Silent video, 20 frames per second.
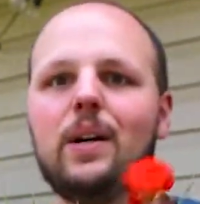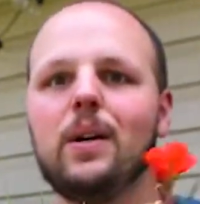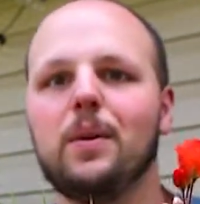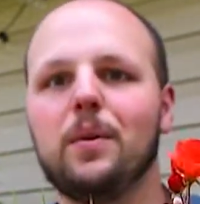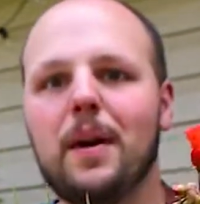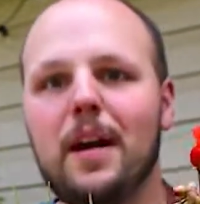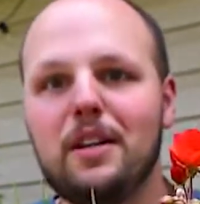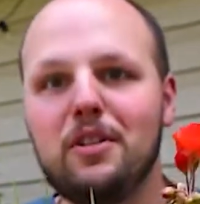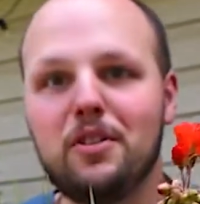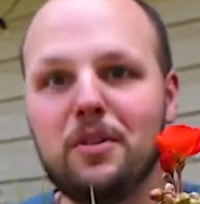
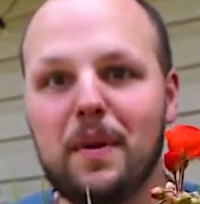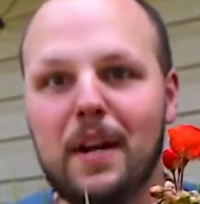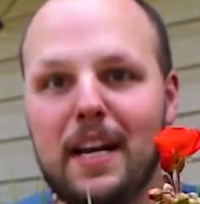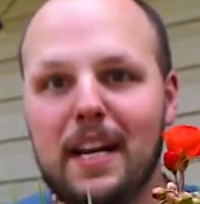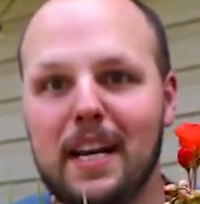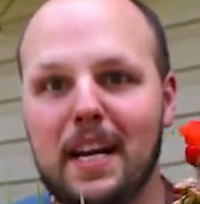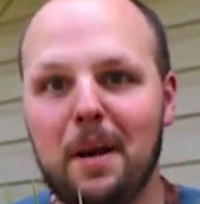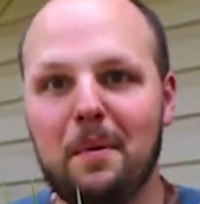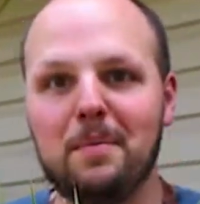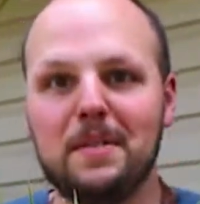red
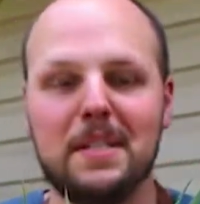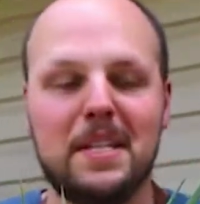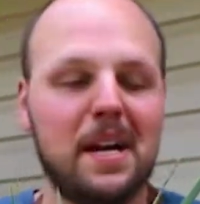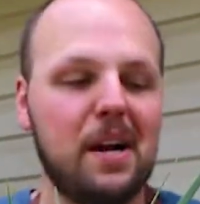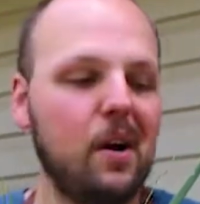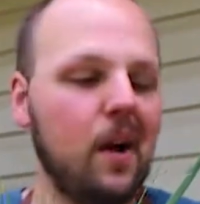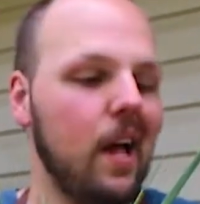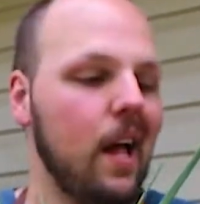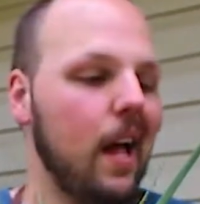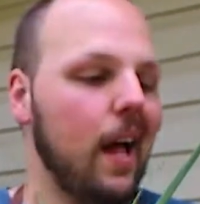geraniums.
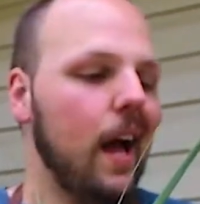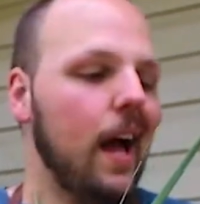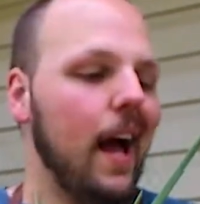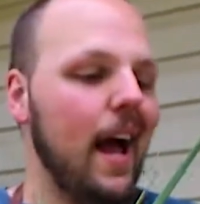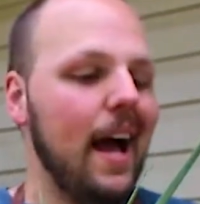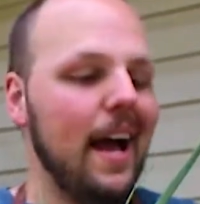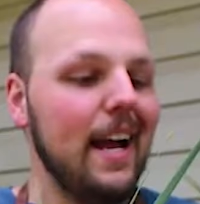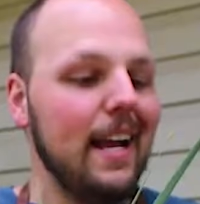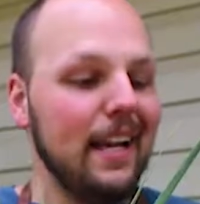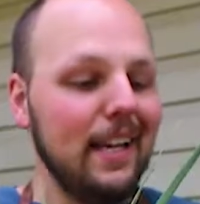Now,
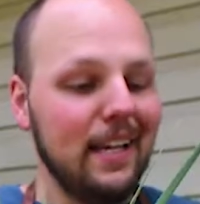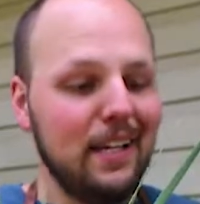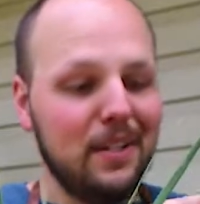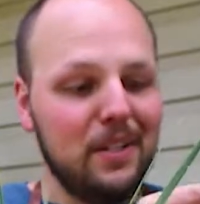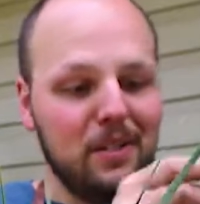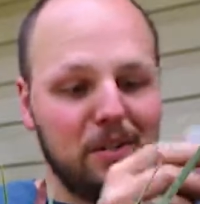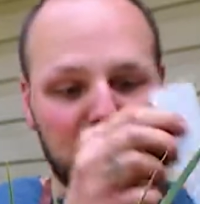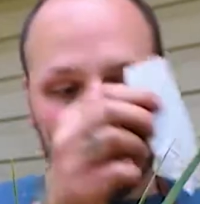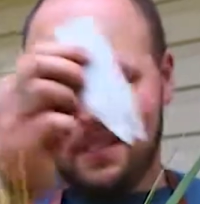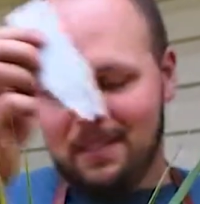I
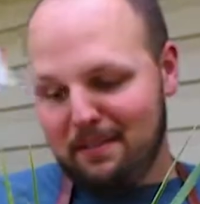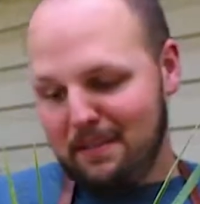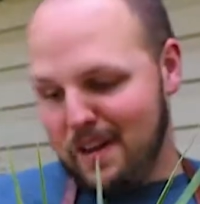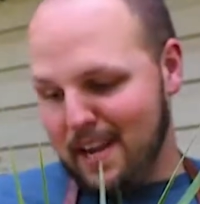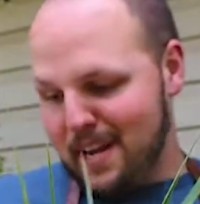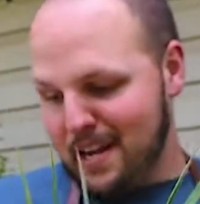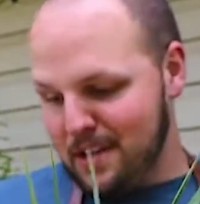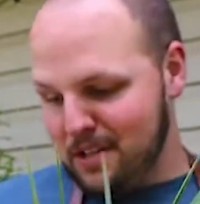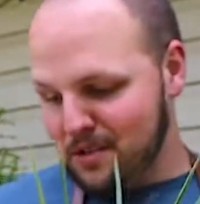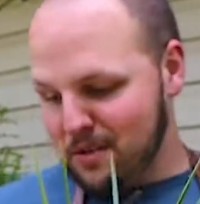used to
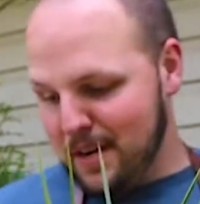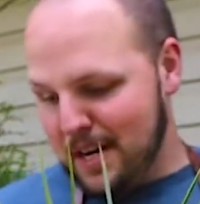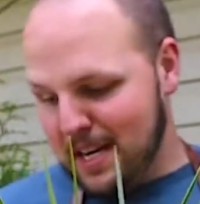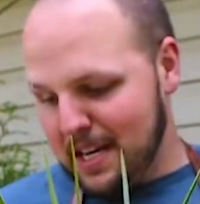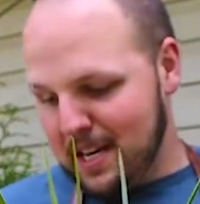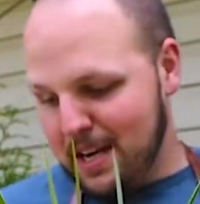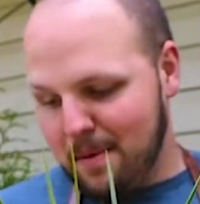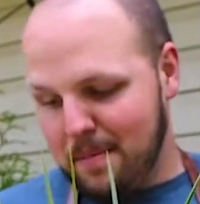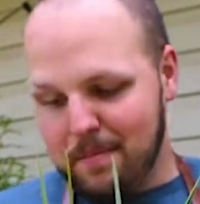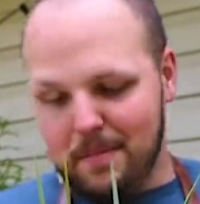find
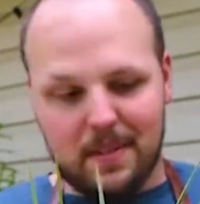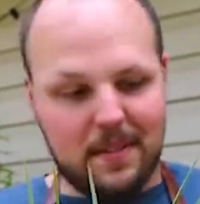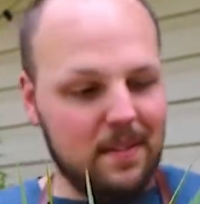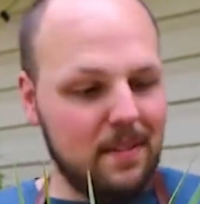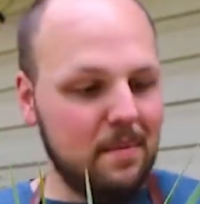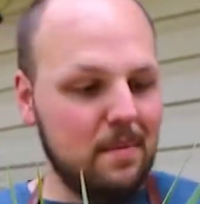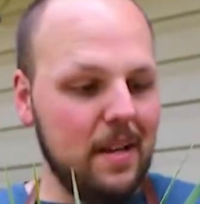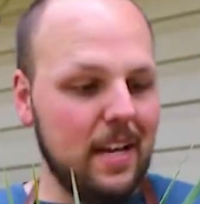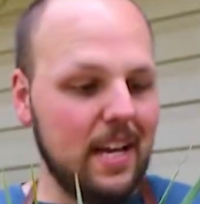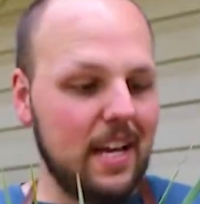geraniums
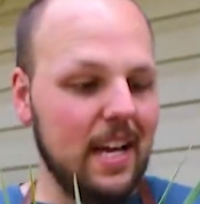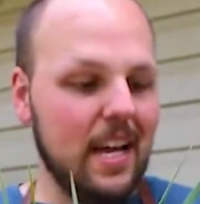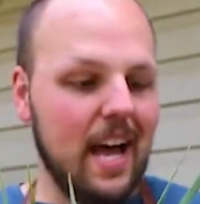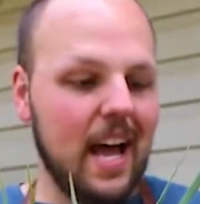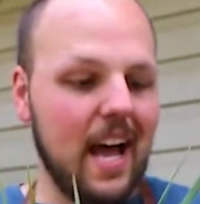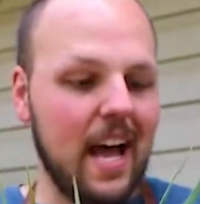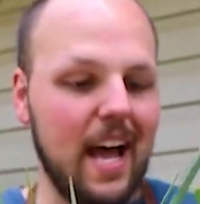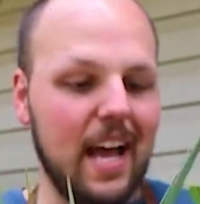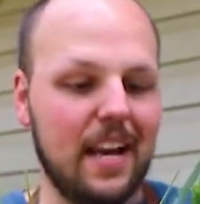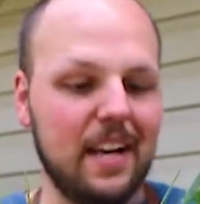to be
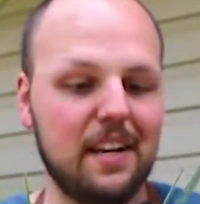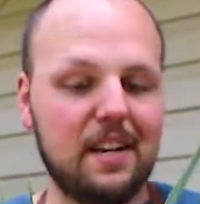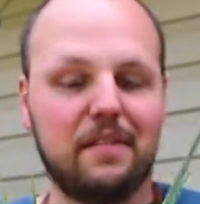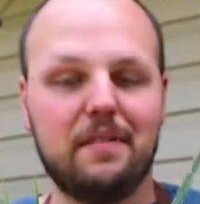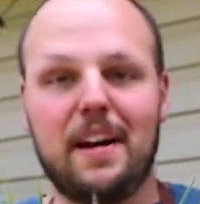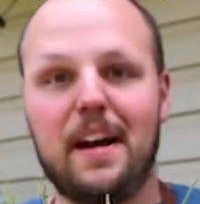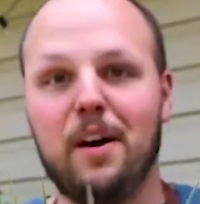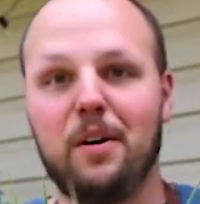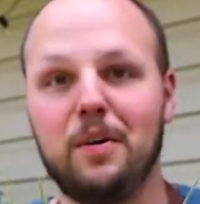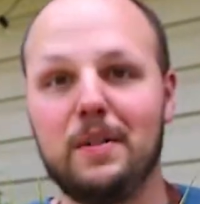kind of
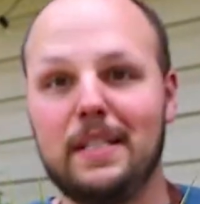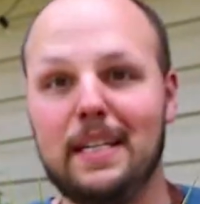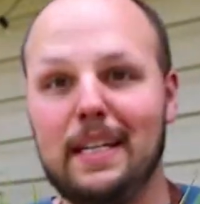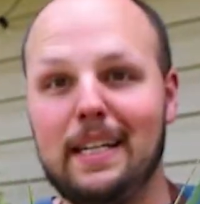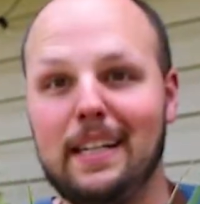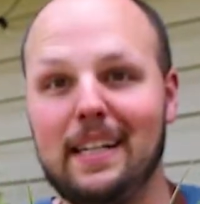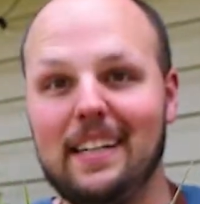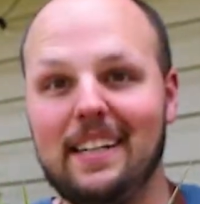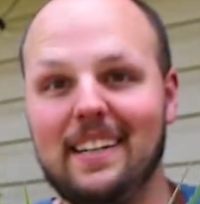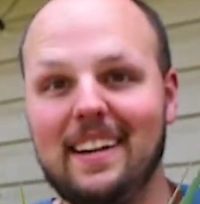
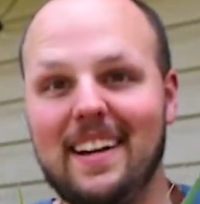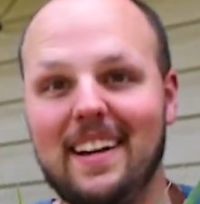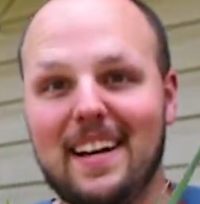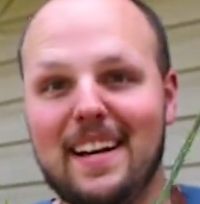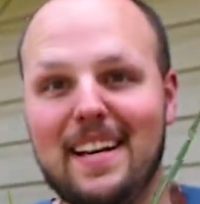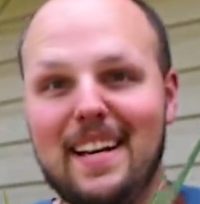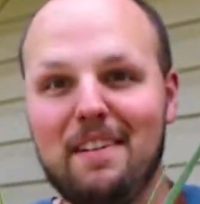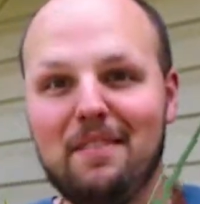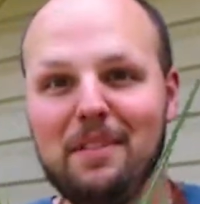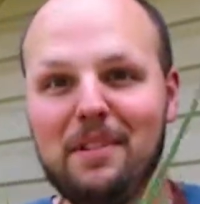outdated, and
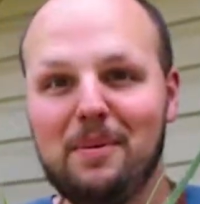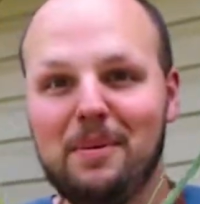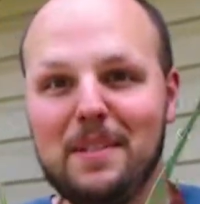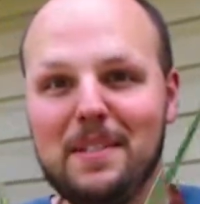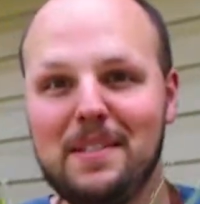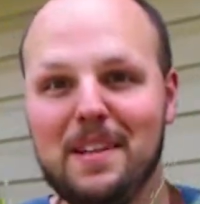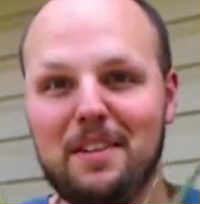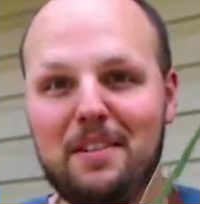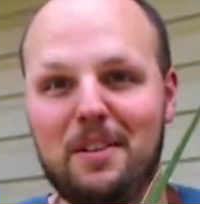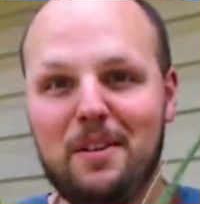I never
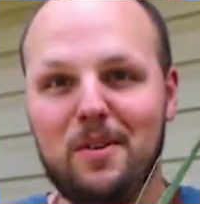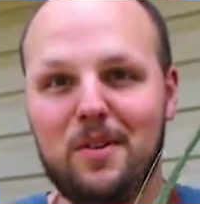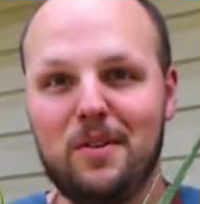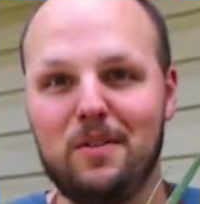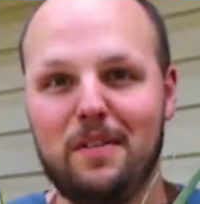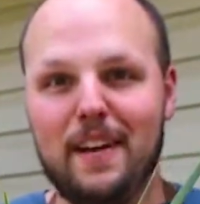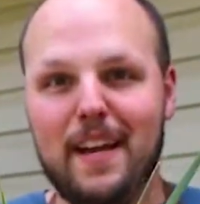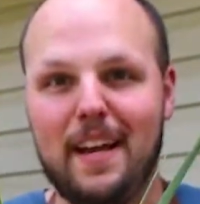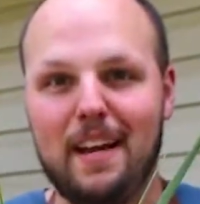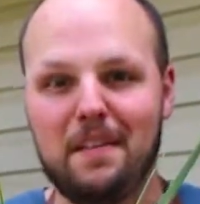was a huge
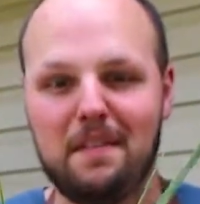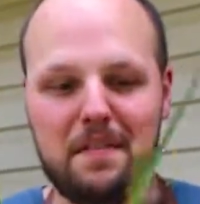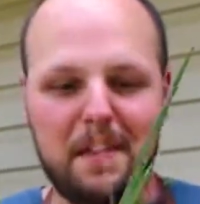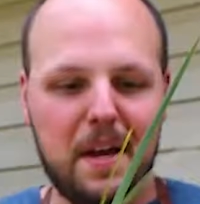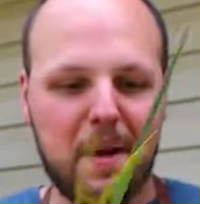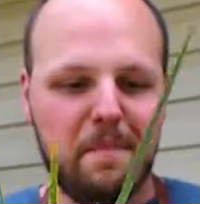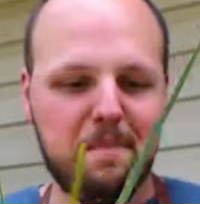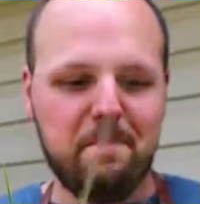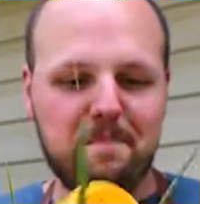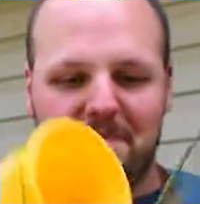fan of
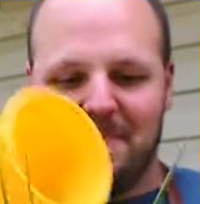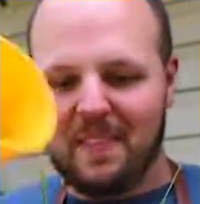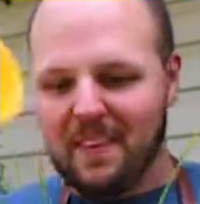them.